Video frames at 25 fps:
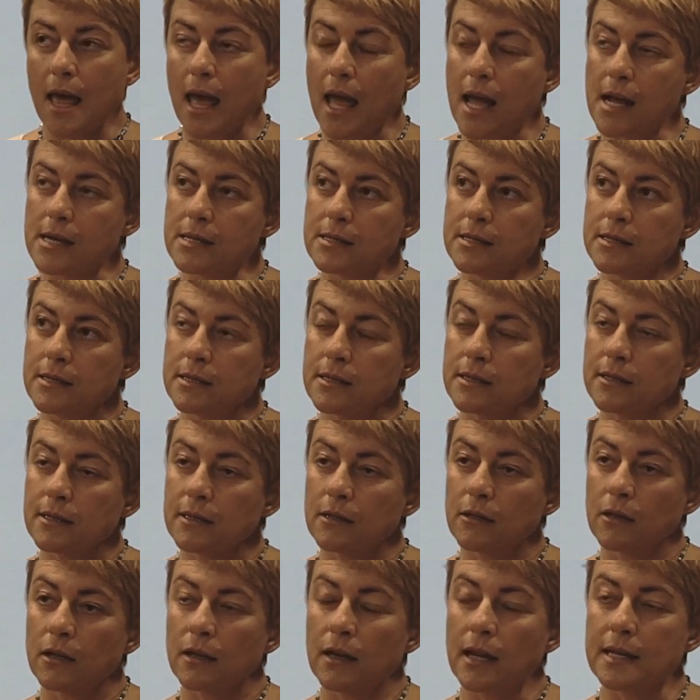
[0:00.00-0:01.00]
And
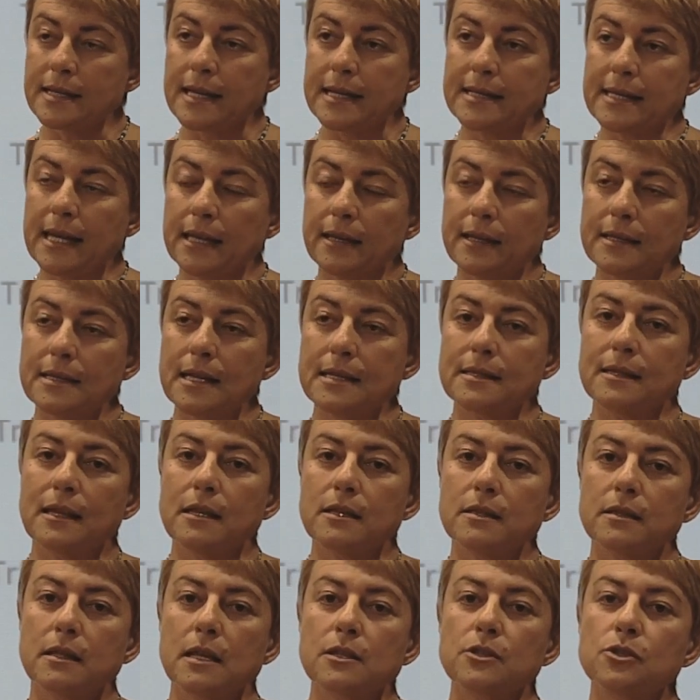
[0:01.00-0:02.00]
as I said, this
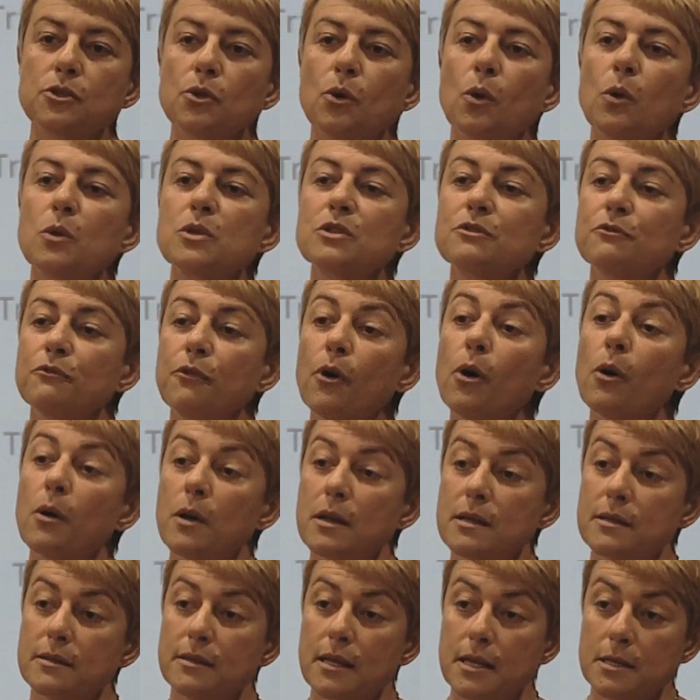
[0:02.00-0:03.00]
is the soul's
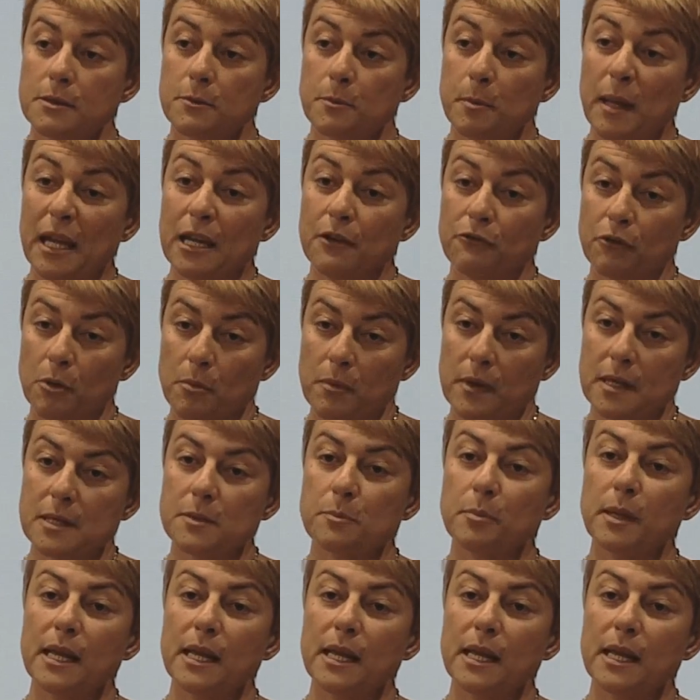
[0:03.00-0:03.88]
voice that speaks from this